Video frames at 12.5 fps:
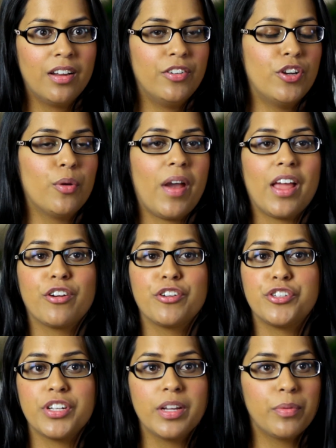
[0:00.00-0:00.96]
no
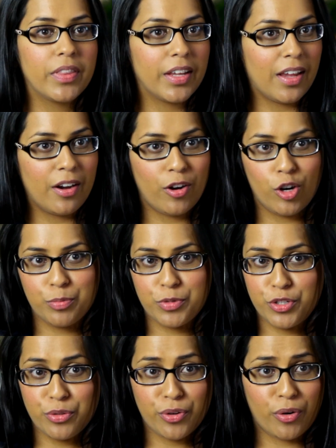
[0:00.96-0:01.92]
energy when they get home
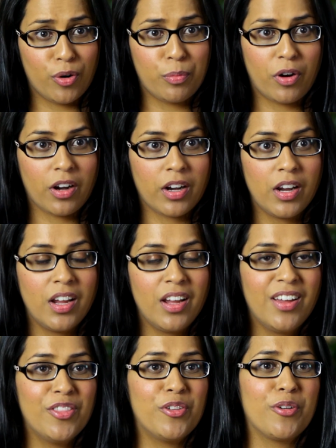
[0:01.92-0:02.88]
to do their homework.
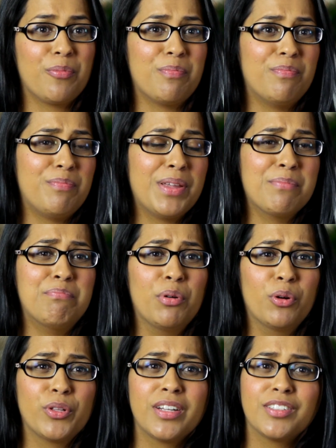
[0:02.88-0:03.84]
They're being
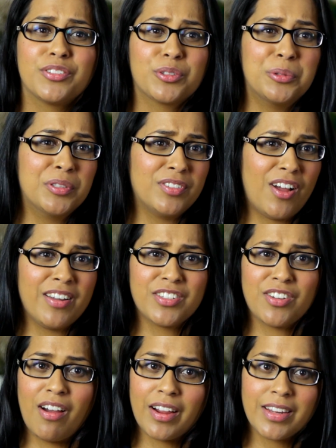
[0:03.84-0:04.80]
bullied at school and
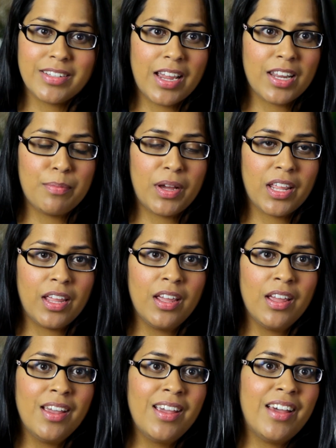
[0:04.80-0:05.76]
not talking to anybody,
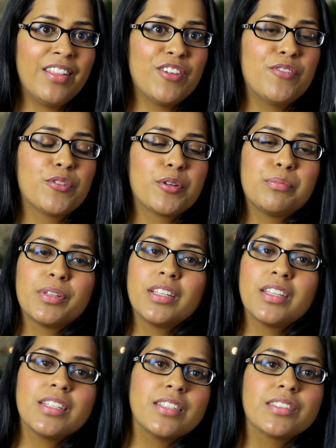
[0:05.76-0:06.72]
and they feel
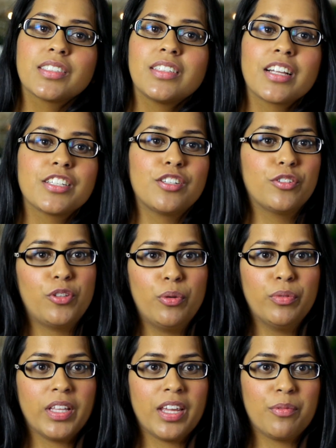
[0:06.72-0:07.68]
completely disconnected and
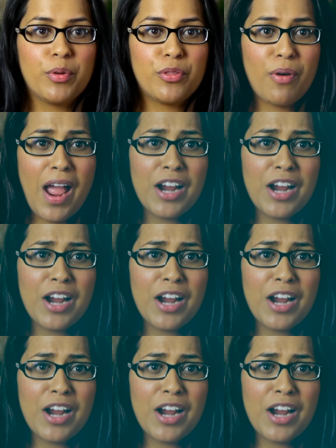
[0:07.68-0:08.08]
lonely when they're